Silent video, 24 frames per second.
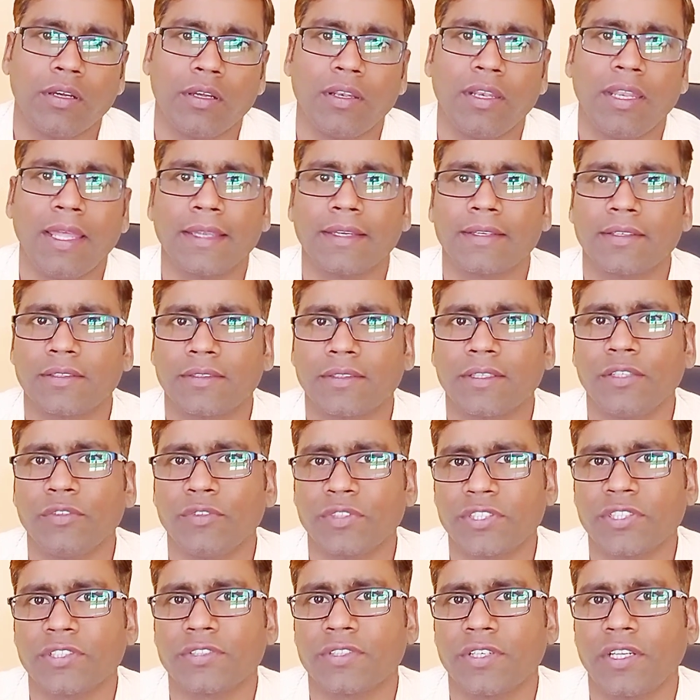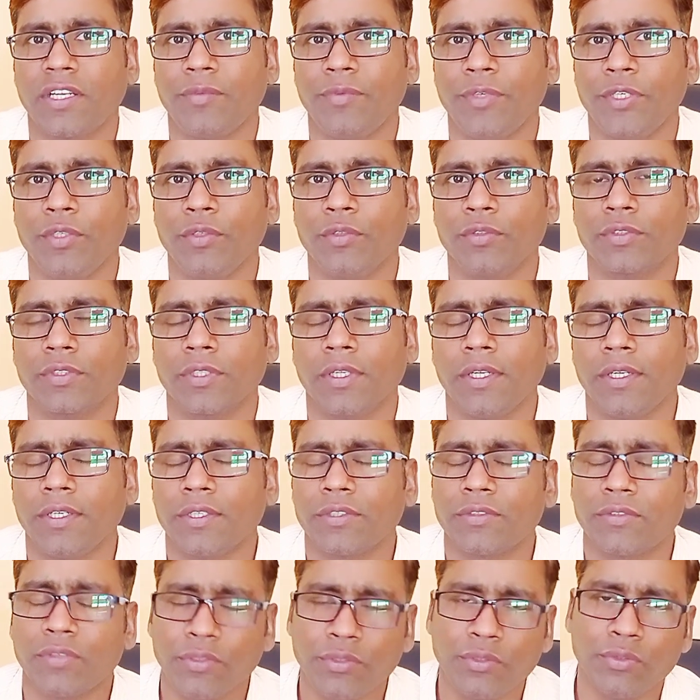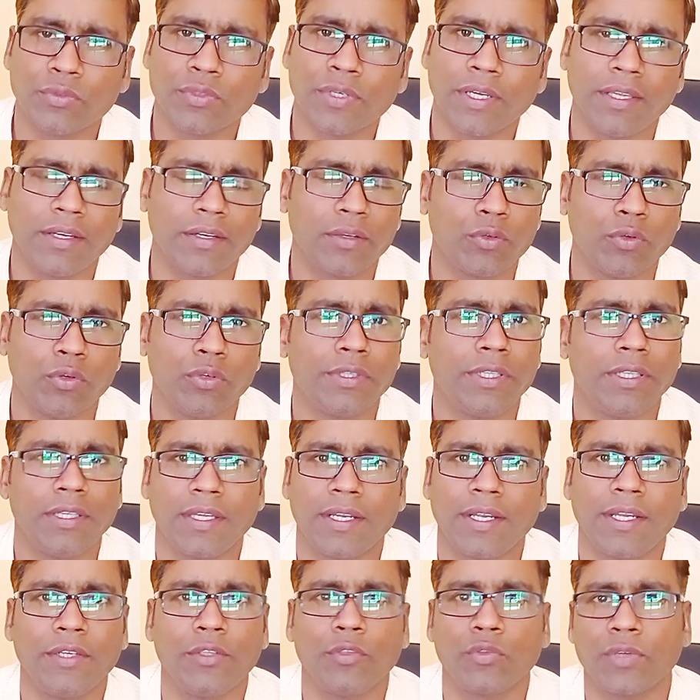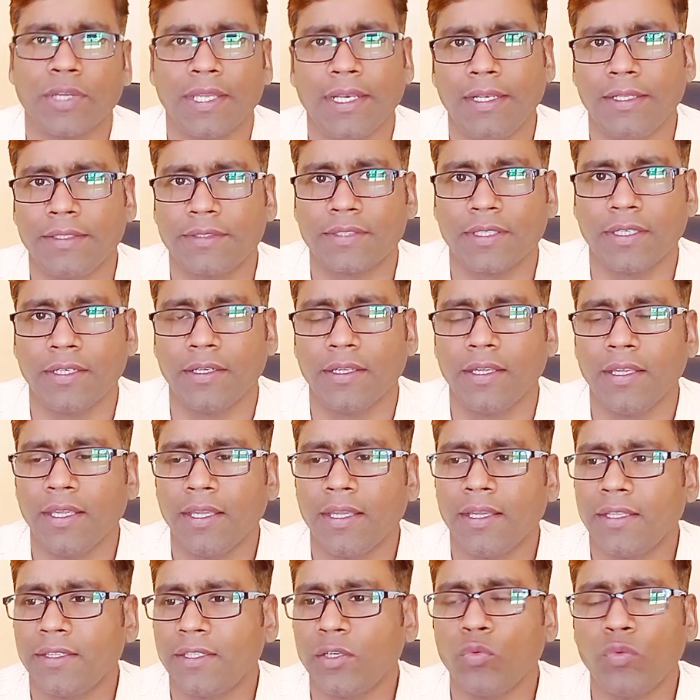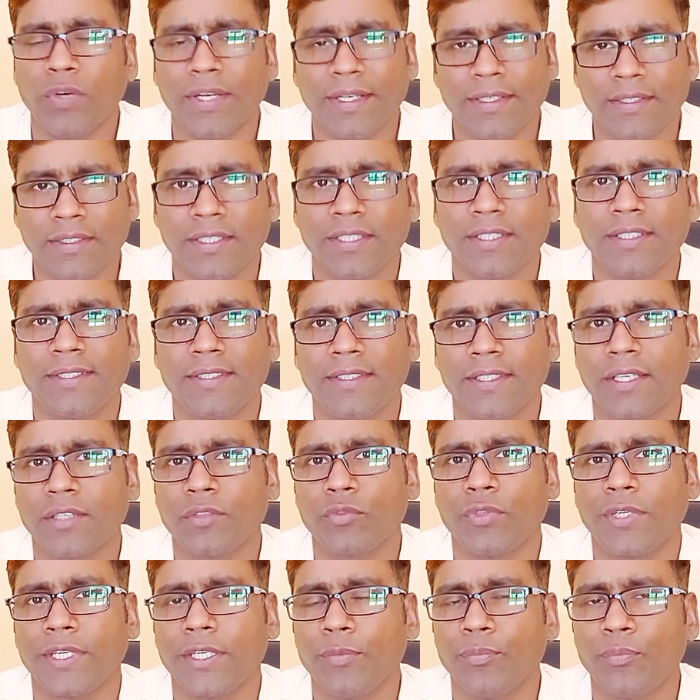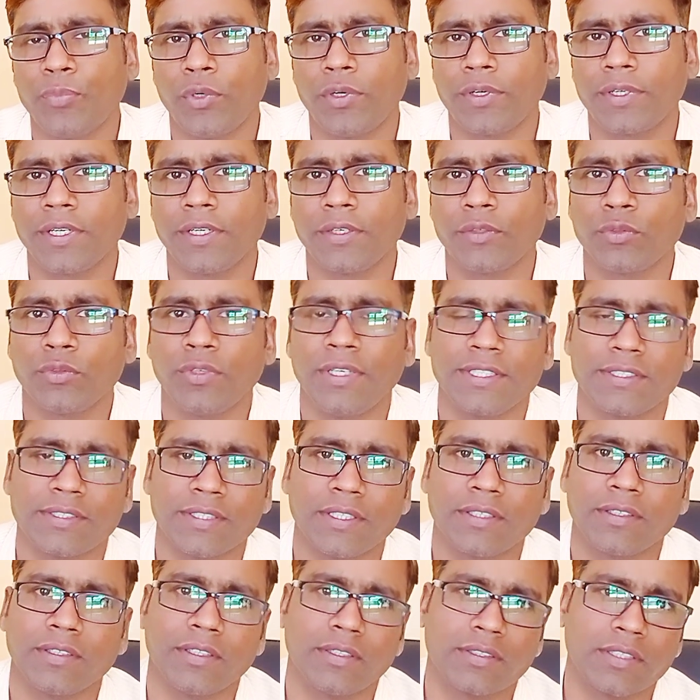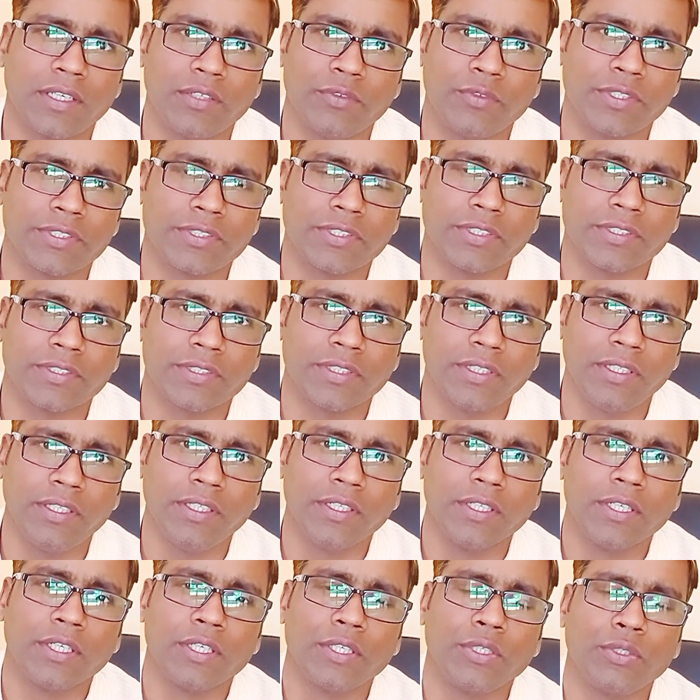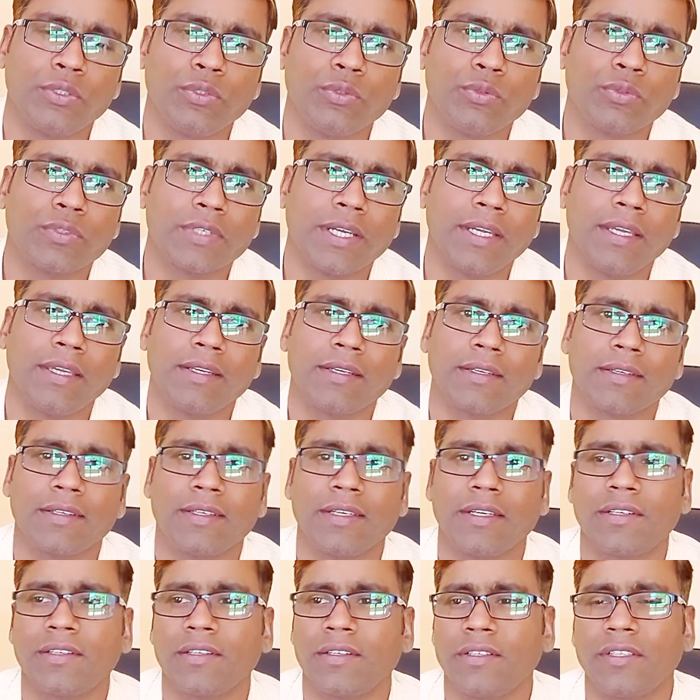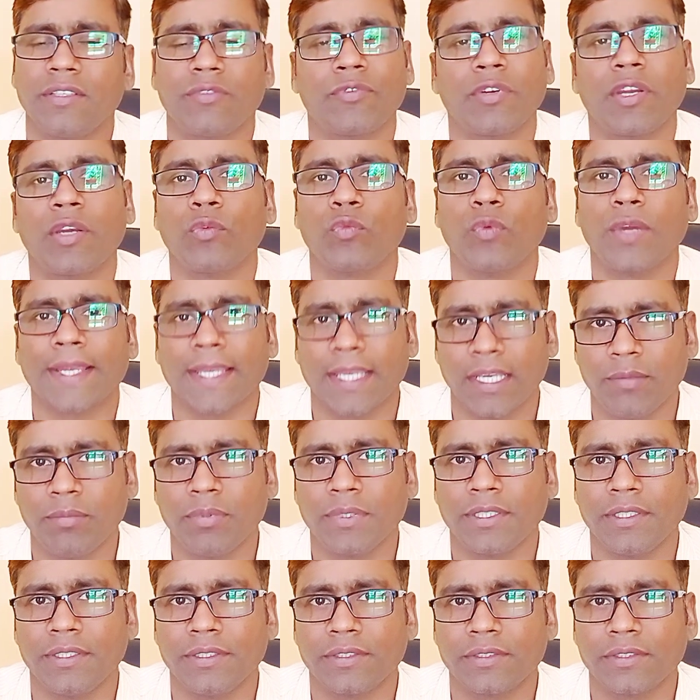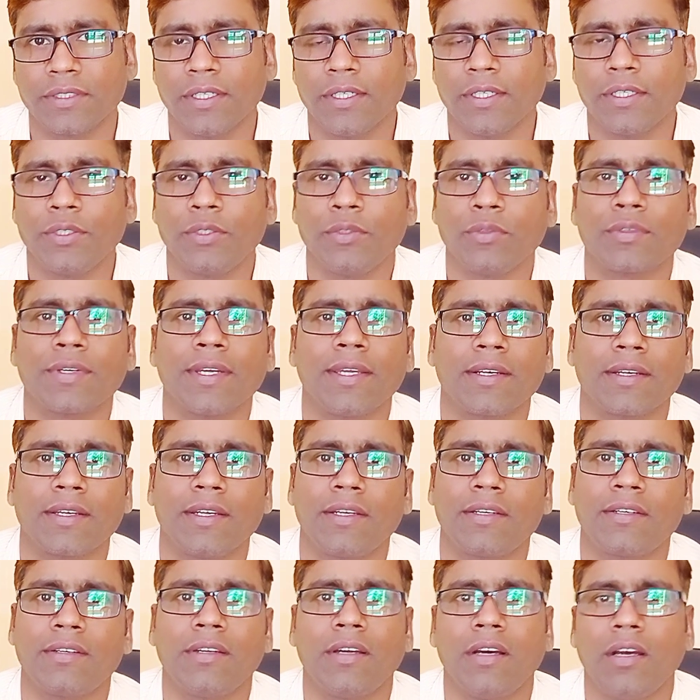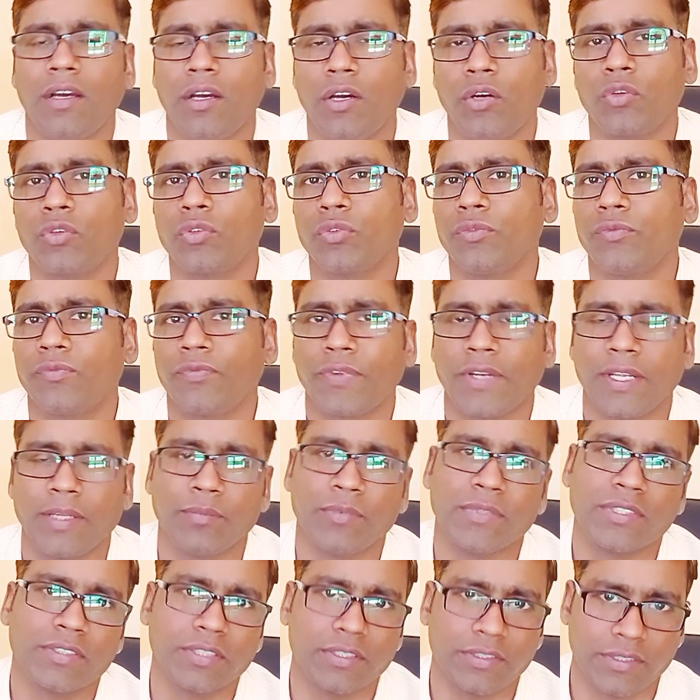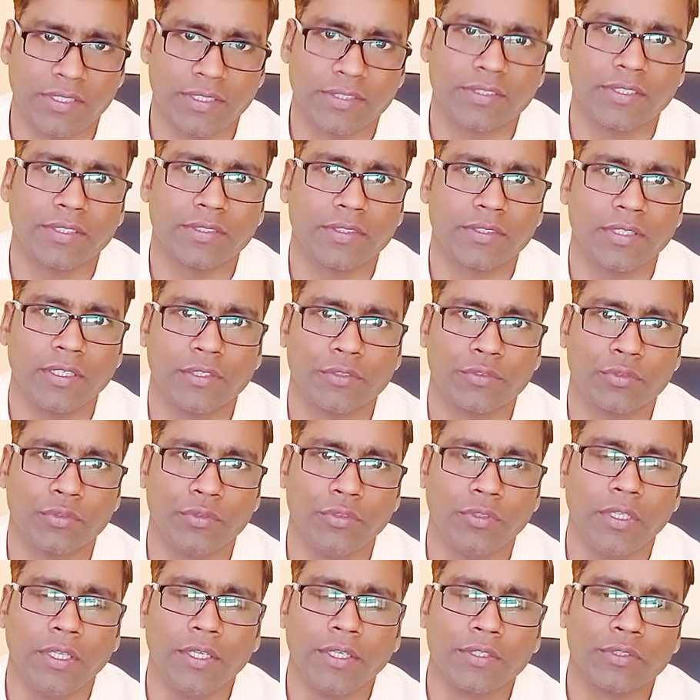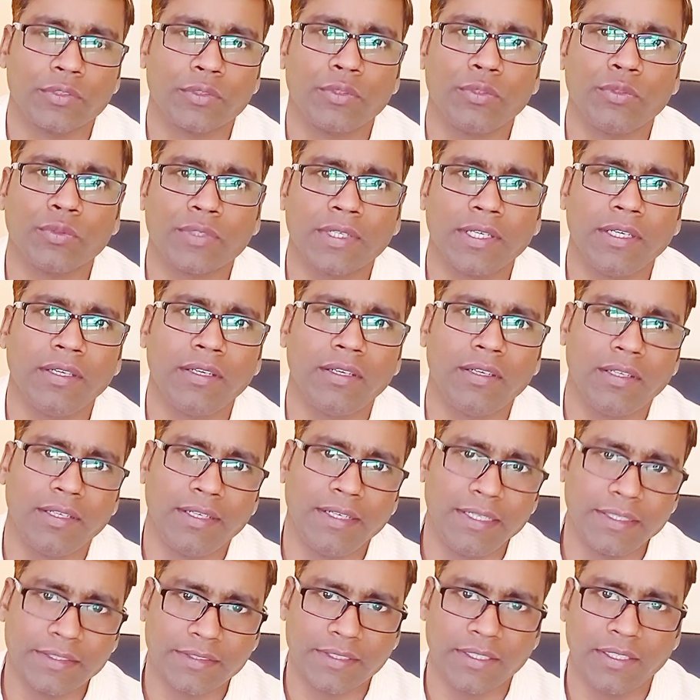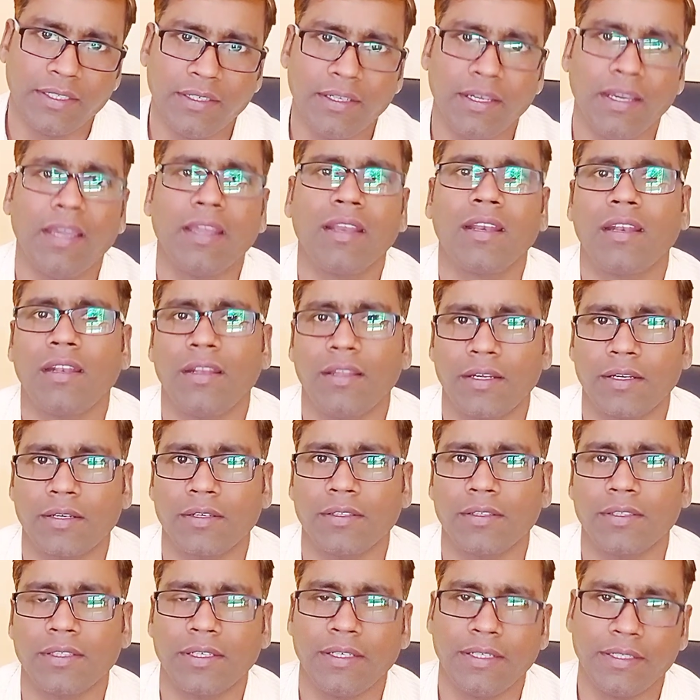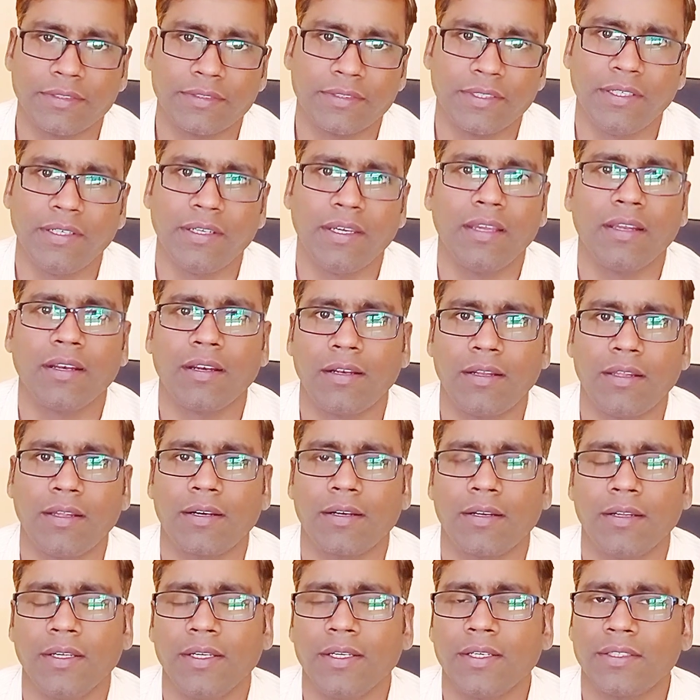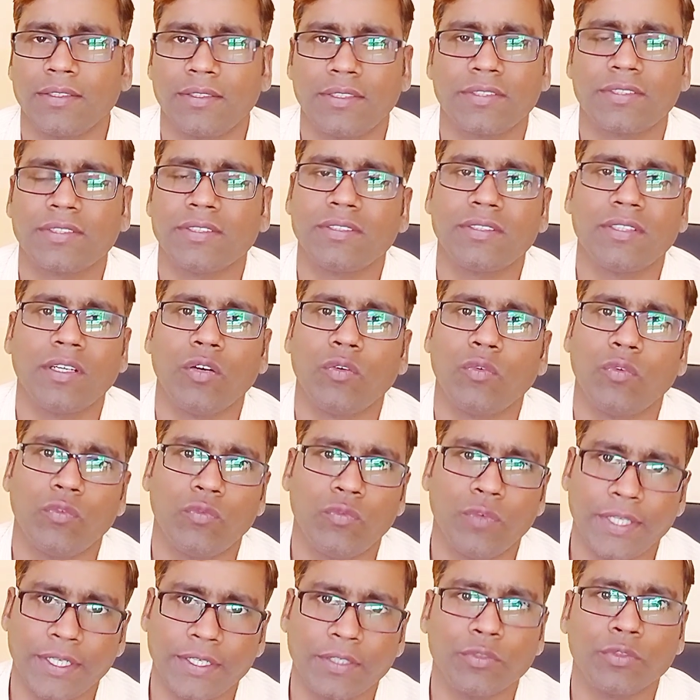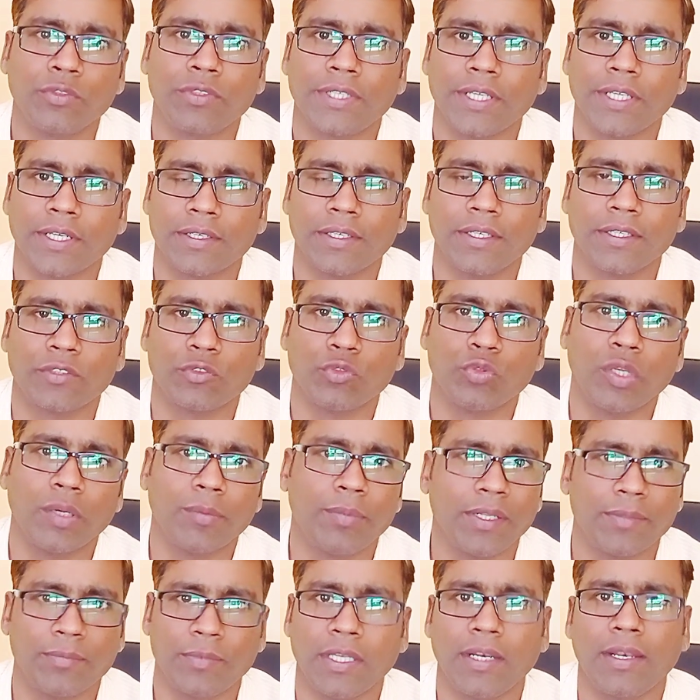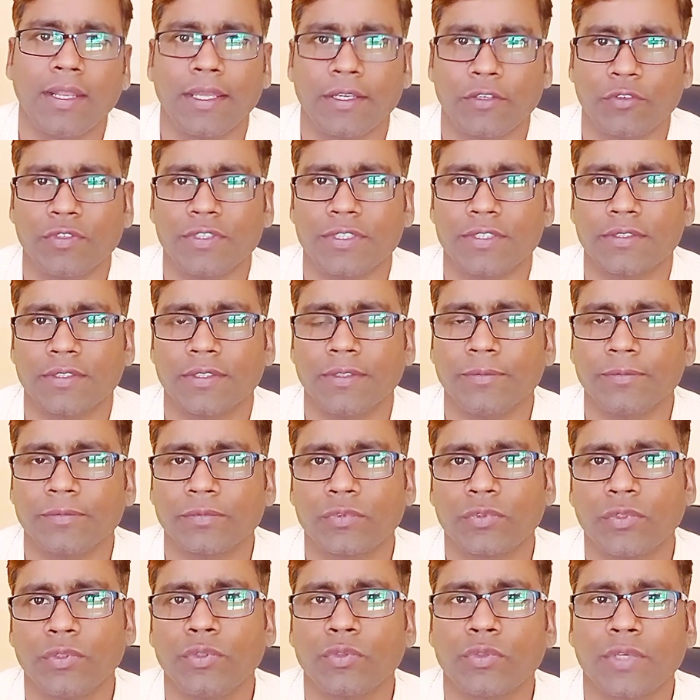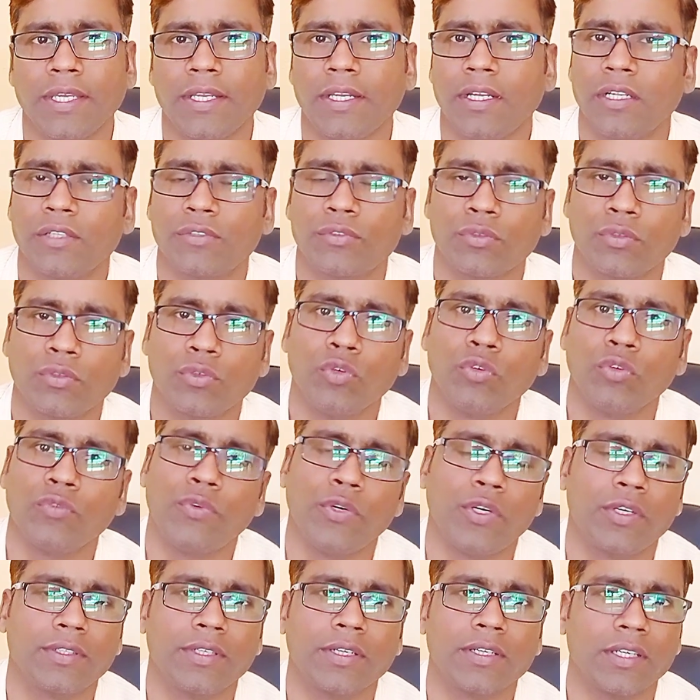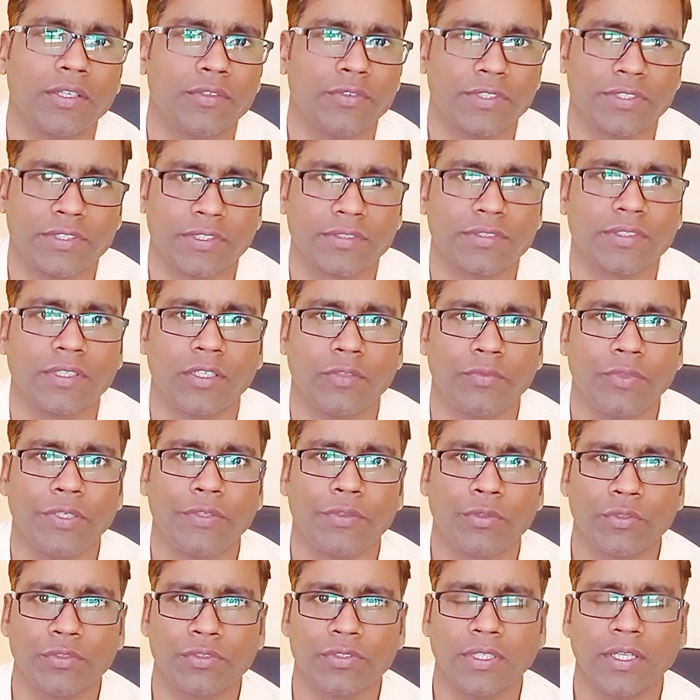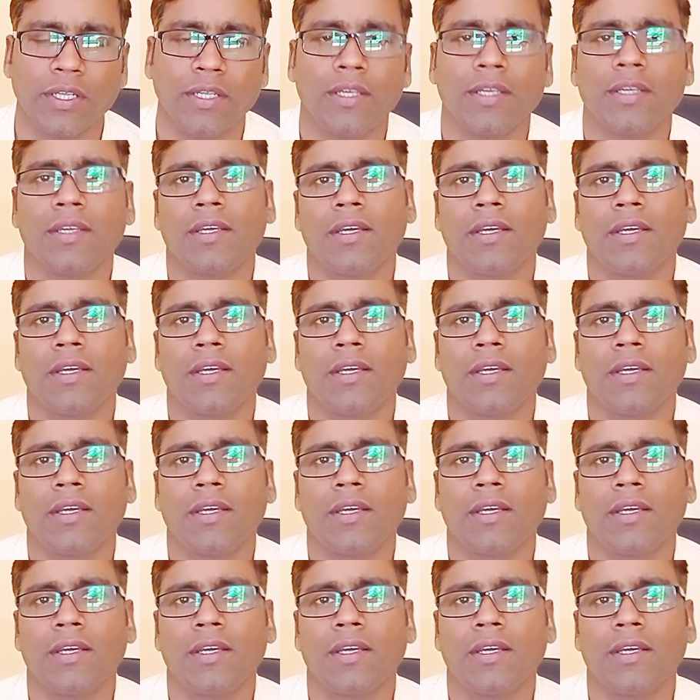like conversational videos. So you can go there and you can listen. The one thing is here very important to listen a conversation. You can get different vocabularies, you can get how to frame the structures also. So you can listen and learn, listen and learn. This is the very good technique to develop the language. So you can also go for the conversational videos.